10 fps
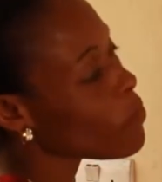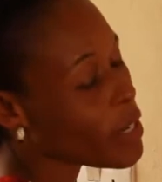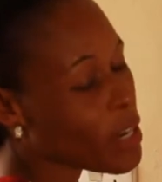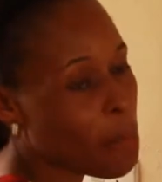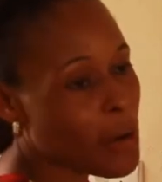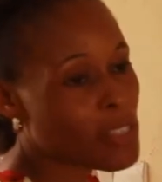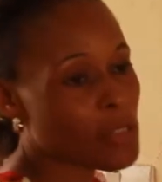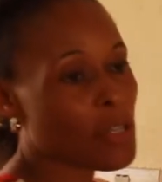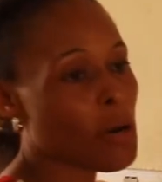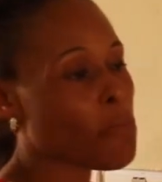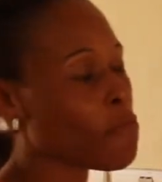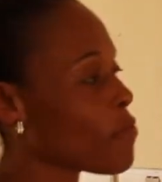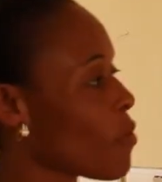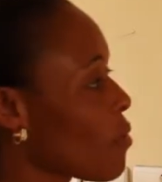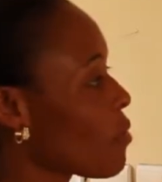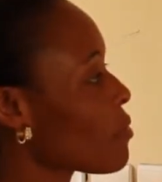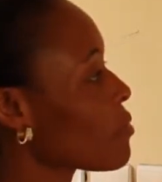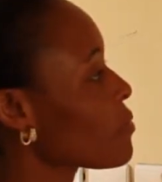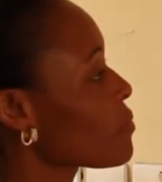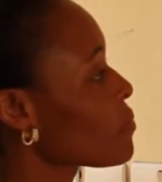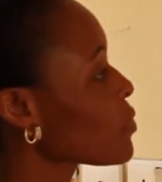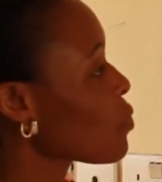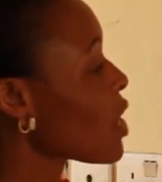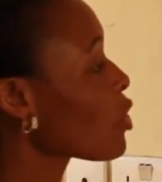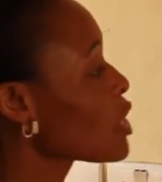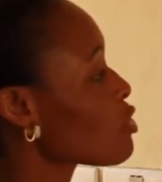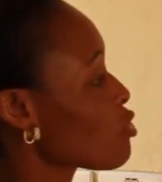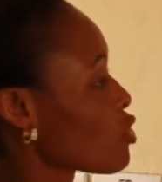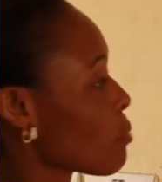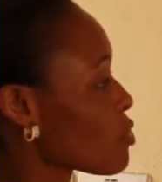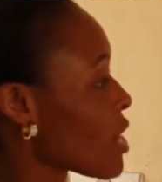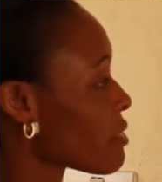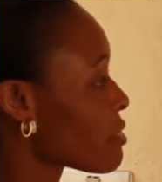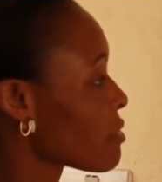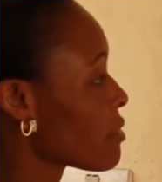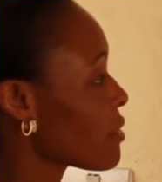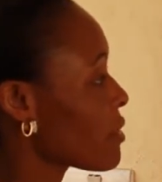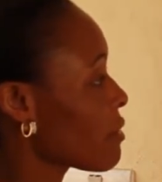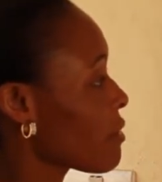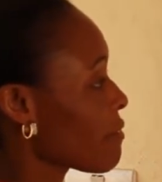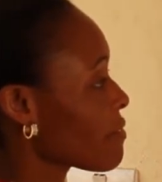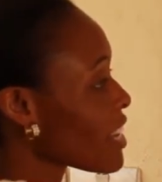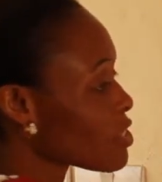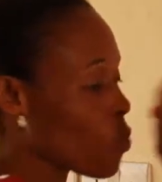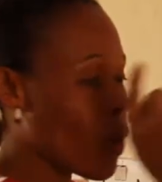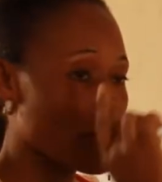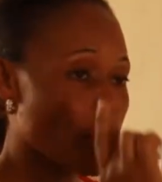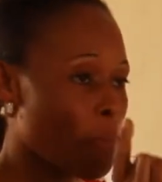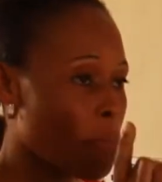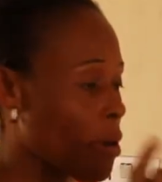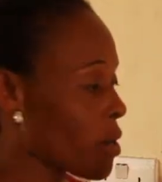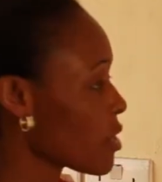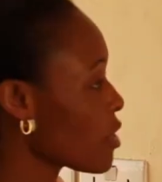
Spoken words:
one number to number 4, we are going to subtract that one number